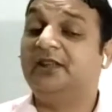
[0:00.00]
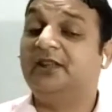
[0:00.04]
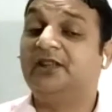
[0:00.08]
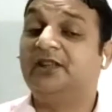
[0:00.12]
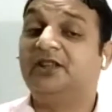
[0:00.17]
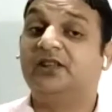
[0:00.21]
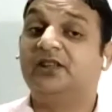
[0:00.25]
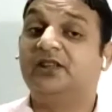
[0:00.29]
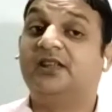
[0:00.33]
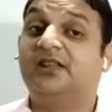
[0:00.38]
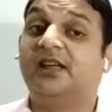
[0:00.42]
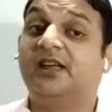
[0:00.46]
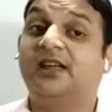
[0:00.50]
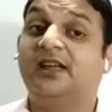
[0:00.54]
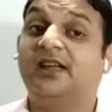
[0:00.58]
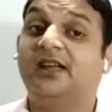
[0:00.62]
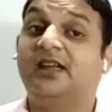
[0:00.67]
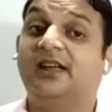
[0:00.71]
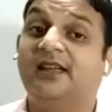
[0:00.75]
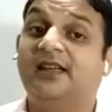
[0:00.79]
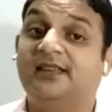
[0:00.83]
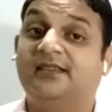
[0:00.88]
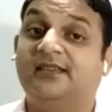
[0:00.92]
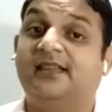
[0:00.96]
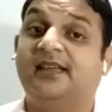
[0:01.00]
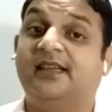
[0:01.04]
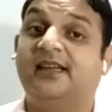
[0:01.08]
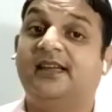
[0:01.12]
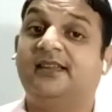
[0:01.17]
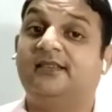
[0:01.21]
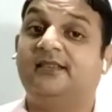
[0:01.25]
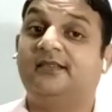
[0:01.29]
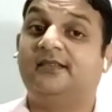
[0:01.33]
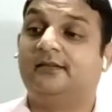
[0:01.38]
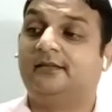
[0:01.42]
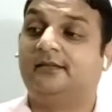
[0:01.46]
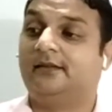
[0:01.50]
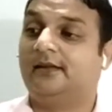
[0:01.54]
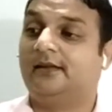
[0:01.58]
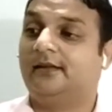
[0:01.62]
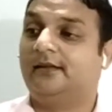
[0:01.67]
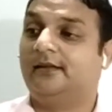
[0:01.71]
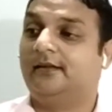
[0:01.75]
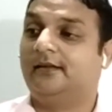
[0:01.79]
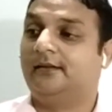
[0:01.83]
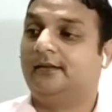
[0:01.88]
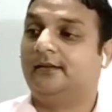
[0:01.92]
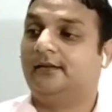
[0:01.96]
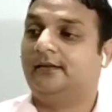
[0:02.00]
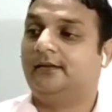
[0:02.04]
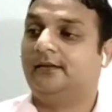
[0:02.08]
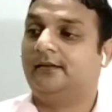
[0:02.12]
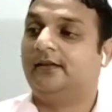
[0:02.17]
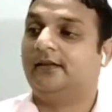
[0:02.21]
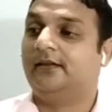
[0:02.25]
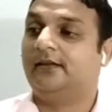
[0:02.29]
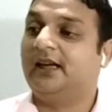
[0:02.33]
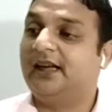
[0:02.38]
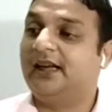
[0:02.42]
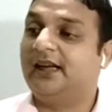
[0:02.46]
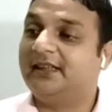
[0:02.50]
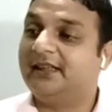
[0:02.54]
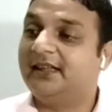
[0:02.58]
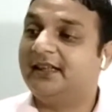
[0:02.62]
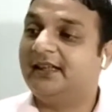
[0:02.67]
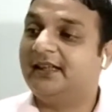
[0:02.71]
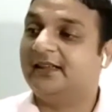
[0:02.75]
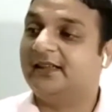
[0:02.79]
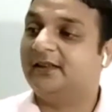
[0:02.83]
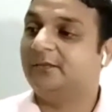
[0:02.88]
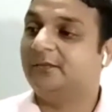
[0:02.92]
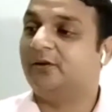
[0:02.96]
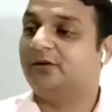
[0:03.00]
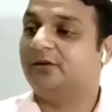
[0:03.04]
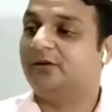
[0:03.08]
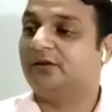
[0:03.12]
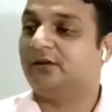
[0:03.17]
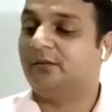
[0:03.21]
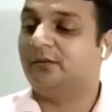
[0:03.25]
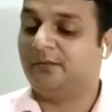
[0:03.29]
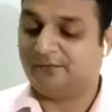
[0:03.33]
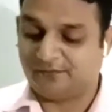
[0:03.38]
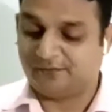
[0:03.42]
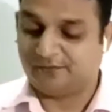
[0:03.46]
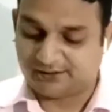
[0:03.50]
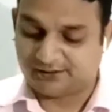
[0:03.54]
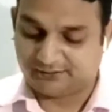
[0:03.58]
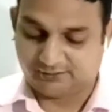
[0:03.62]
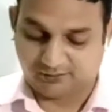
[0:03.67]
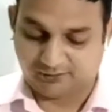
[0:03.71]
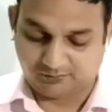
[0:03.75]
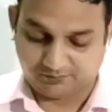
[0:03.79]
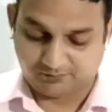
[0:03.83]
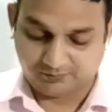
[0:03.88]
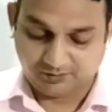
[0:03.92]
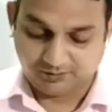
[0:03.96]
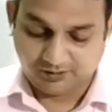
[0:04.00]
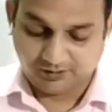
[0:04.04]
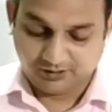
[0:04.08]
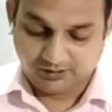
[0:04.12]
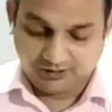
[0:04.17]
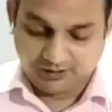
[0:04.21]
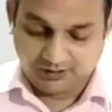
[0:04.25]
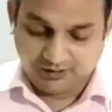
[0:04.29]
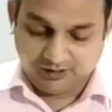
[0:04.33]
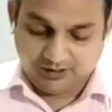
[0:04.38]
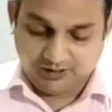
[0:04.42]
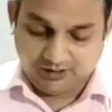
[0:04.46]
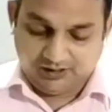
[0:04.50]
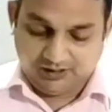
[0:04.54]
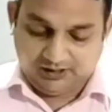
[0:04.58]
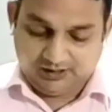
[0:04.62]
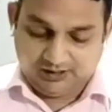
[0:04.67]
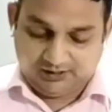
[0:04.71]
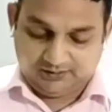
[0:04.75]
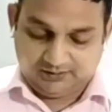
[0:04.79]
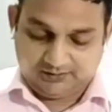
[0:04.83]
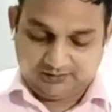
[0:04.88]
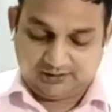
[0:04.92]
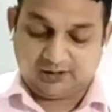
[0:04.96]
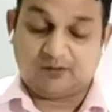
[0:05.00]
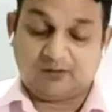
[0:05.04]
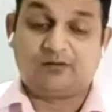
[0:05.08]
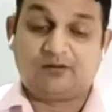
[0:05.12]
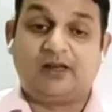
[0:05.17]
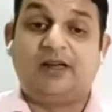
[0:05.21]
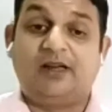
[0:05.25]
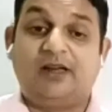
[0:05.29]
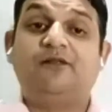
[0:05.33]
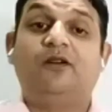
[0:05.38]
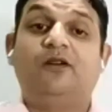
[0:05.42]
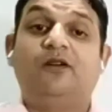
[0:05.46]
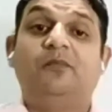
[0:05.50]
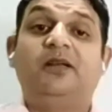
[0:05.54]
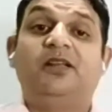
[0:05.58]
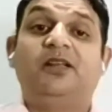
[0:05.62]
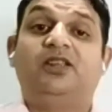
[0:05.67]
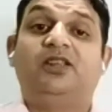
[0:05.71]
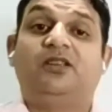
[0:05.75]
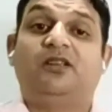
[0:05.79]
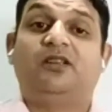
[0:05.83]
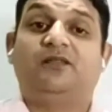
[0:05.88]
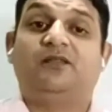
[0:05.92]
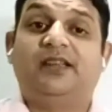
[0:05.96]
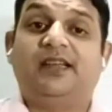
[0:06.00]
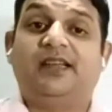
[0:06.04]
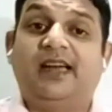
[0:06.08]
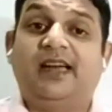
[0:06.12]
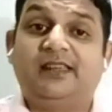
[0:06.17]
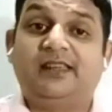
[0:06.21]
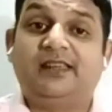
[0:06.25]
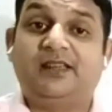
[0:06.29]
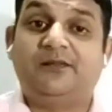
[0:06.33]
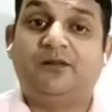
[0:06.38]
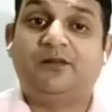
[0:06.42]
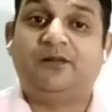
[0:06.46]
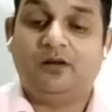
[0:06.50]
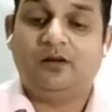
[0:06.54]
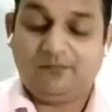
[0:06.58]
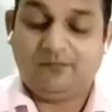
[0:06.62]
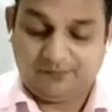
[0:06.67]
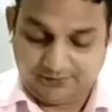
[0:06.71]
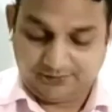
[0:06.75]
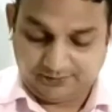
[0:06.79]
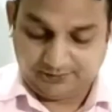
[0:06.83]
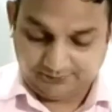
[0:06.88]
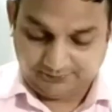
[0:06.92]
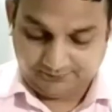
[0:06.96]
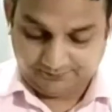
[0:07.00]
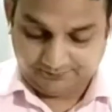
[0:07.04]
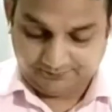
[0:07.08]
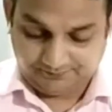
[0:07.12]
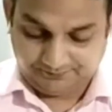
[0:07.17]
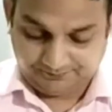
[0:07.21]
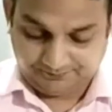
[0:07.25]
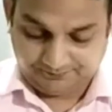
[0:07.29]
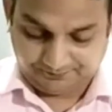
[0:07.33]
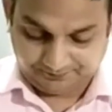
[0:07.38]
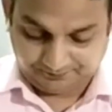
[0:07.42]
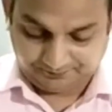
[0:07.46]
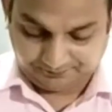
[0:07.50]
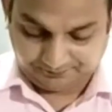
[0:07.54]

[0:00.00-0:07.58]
So you will mention colorless gas collected at the bottom of the test tube. Now conformation of the gas evolves.